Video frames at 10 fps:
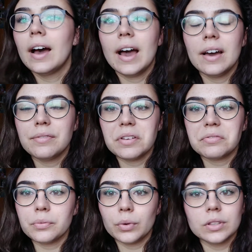I have
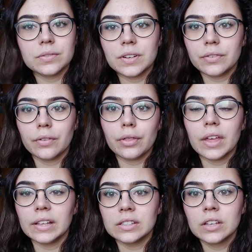different ones for different
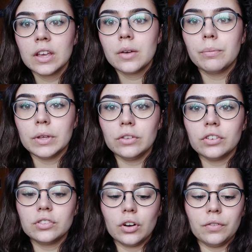things. But you
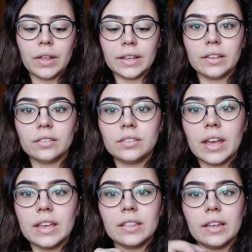just sort of like
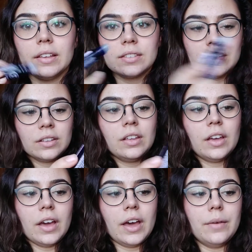take this,
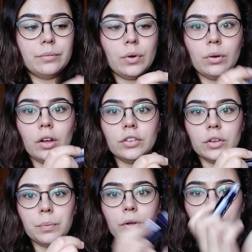roll it on
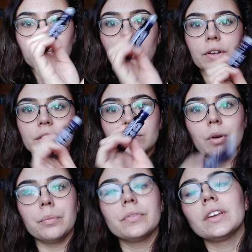your pulse points,
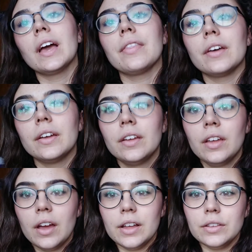rub them together,
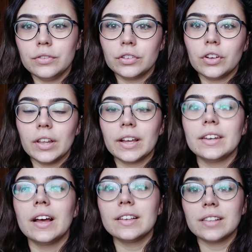and you've just got like a
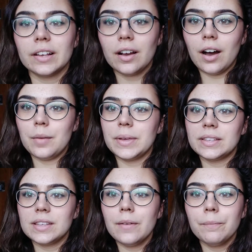nice like calming
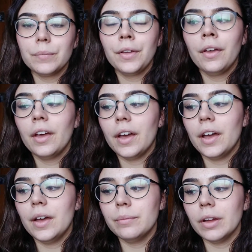scent.
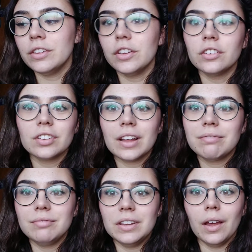And you can just,
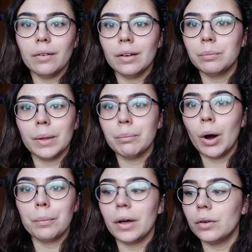you know, like
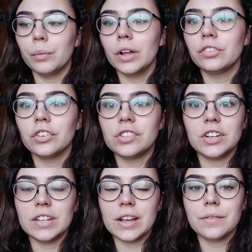pop that on whilst you're
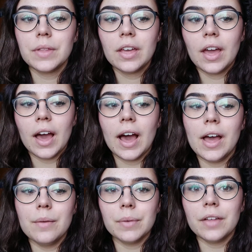studying.
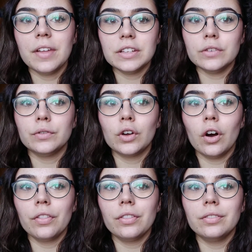And then you've
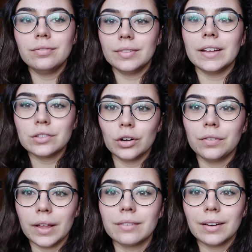got that sort
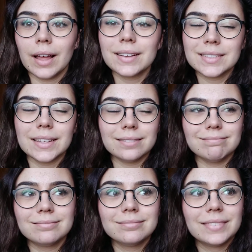of like
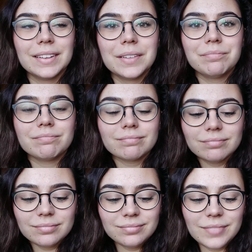relaxing
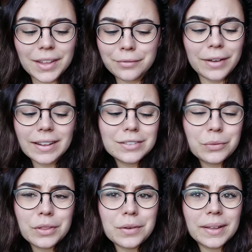factor
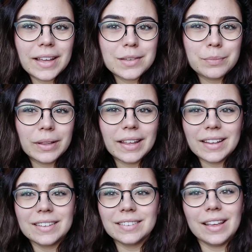with you, I guess, but
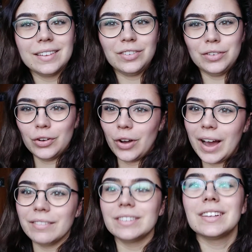like you're not
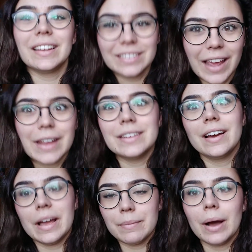having to like take
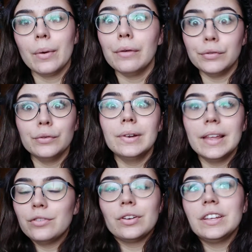time out if you
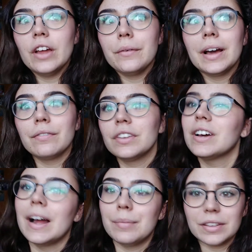literally don't have the
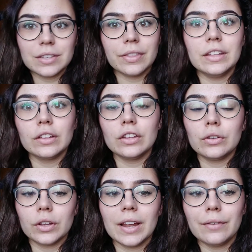time. That's something that you
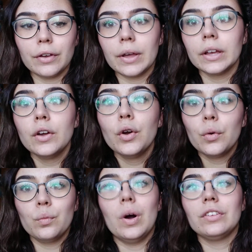can have going
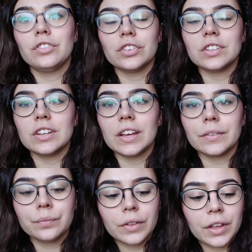whilst you're studying.